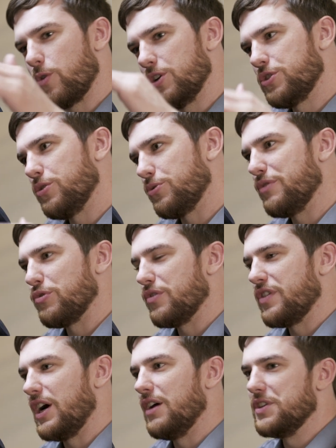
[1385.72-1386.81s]
1, 2, 3, 4,
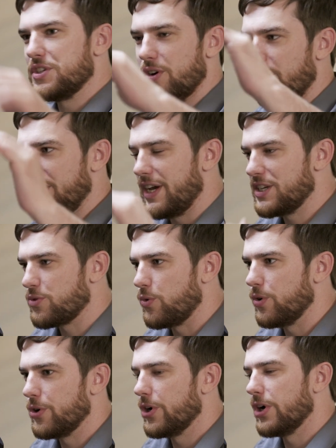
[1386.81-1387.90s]
5. It's all in a nice
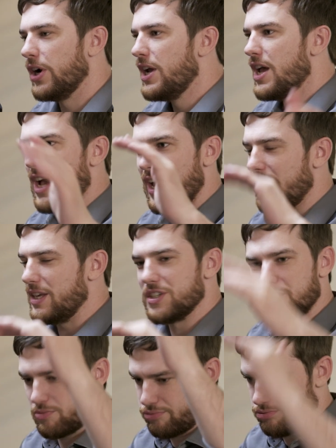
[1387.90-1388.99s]
order. It's
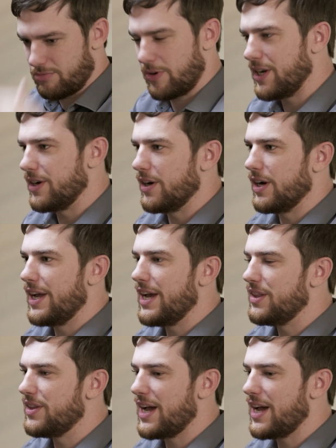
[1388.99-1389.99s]
just right here, and